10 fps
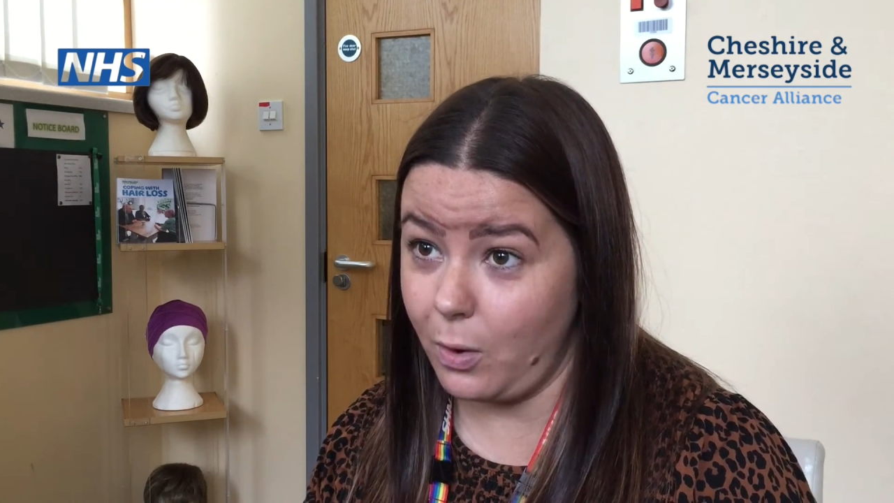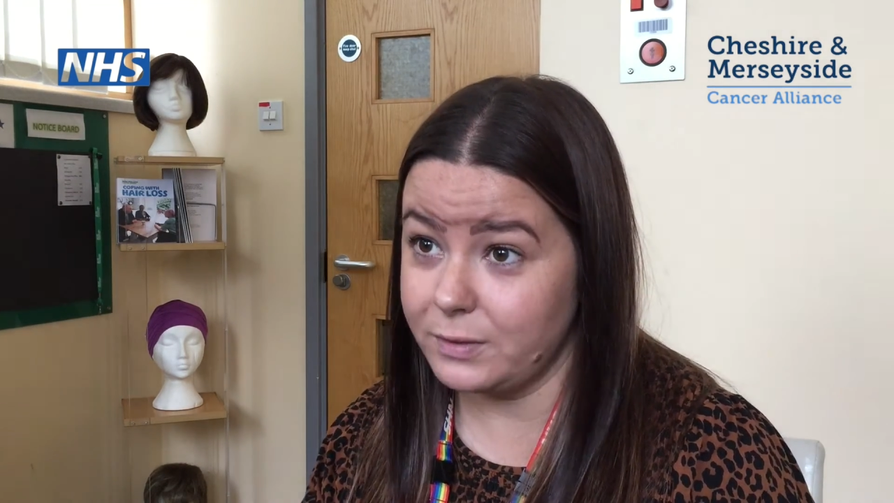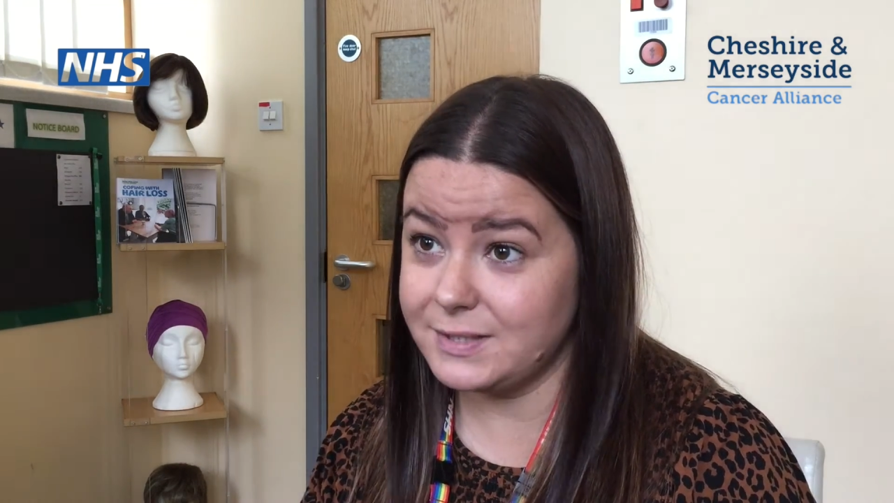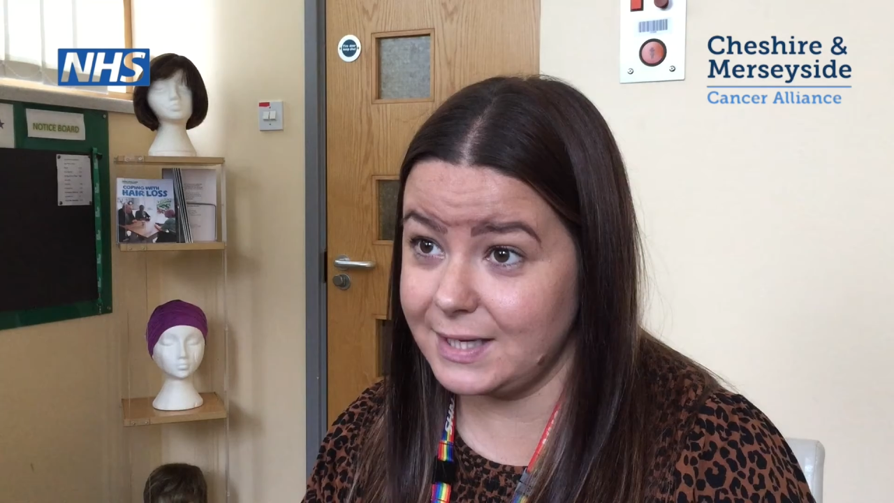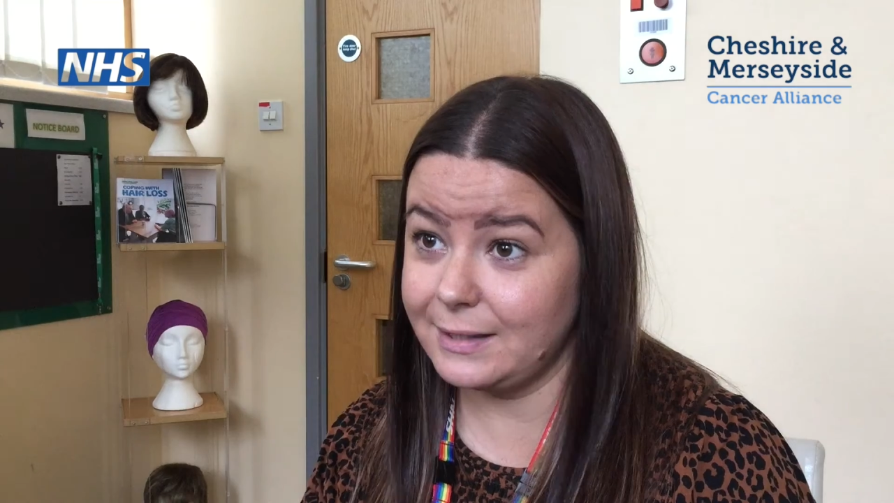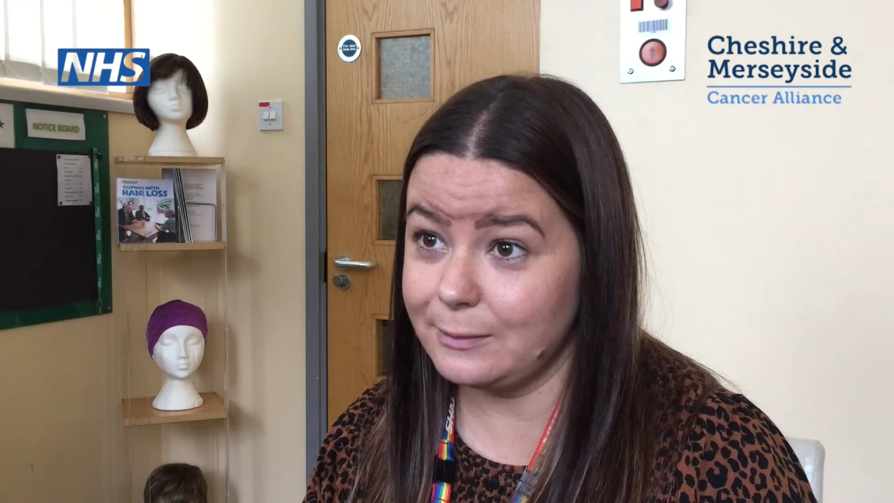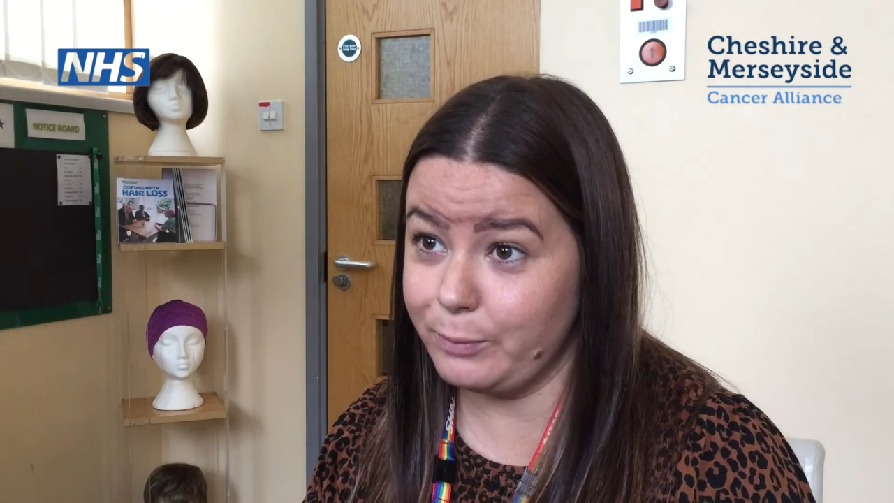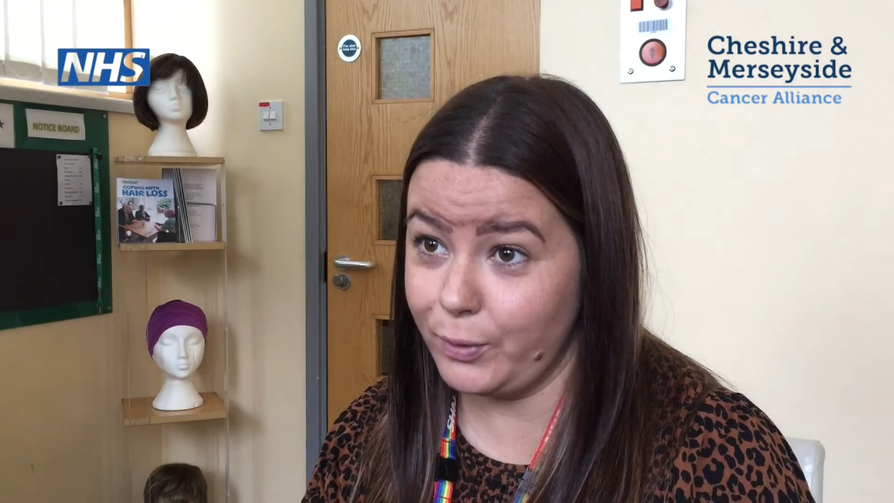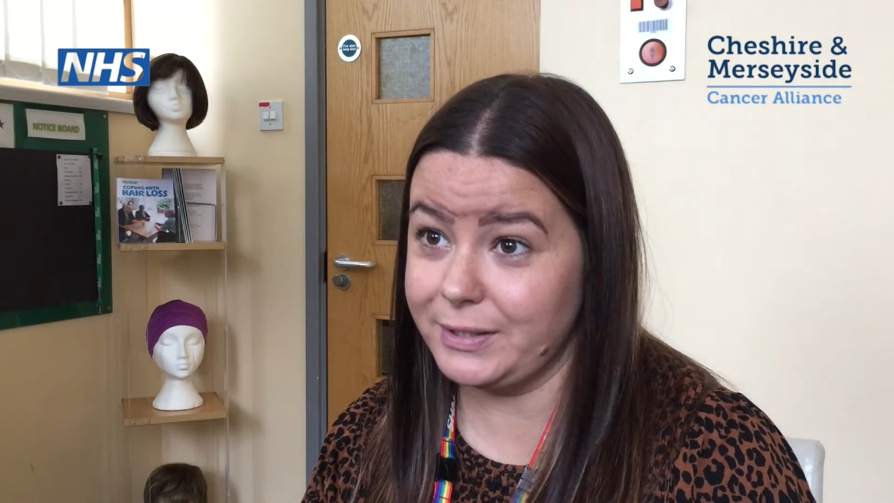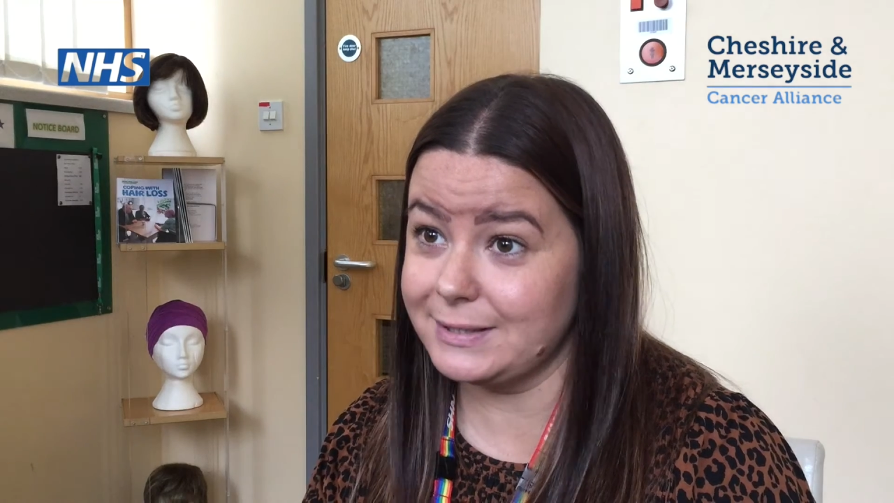one single
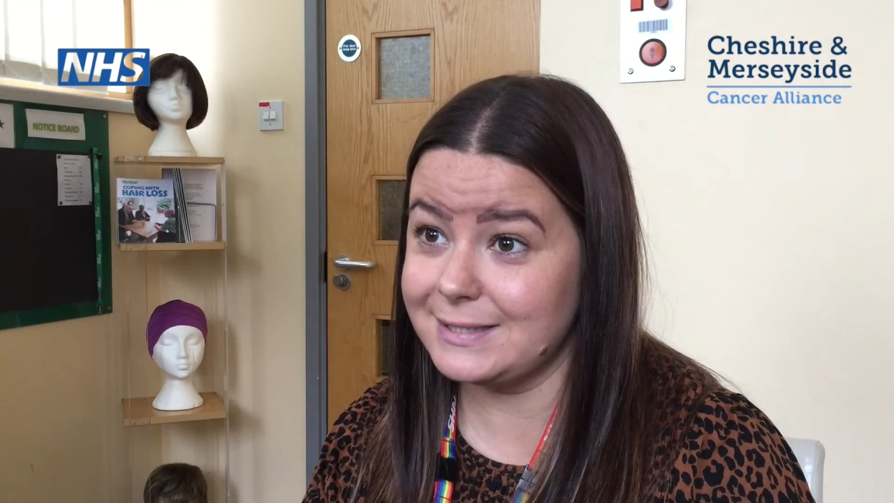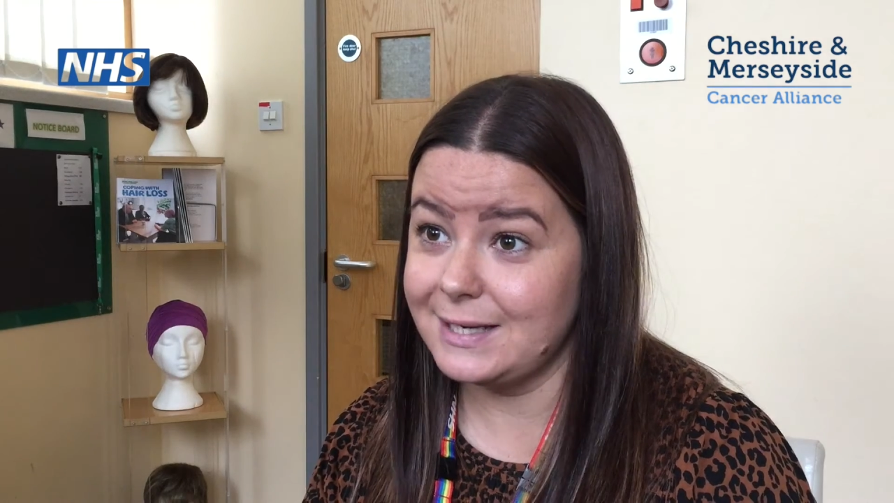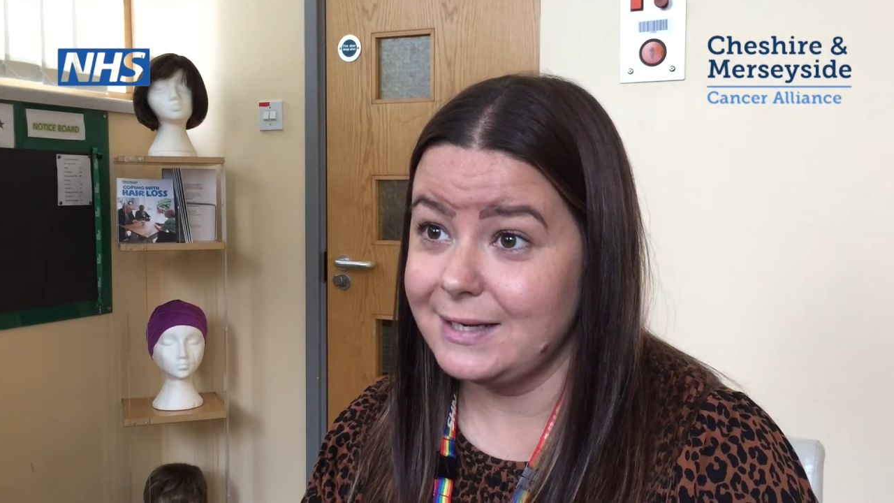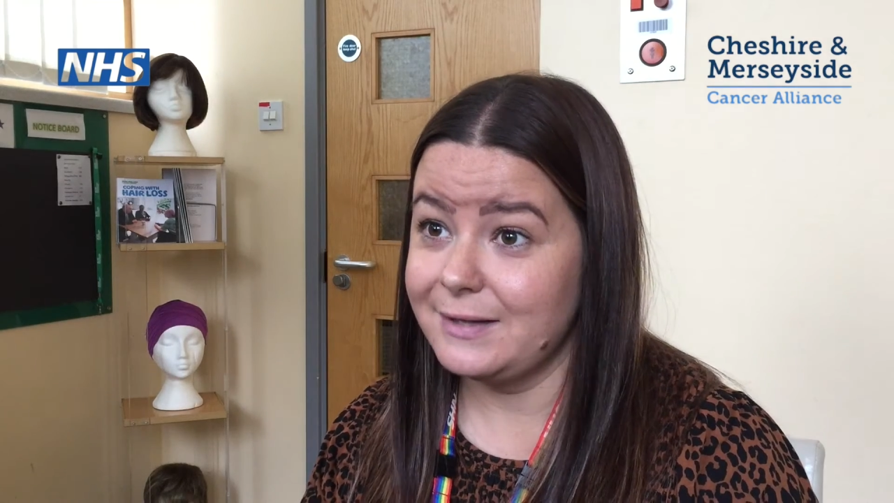point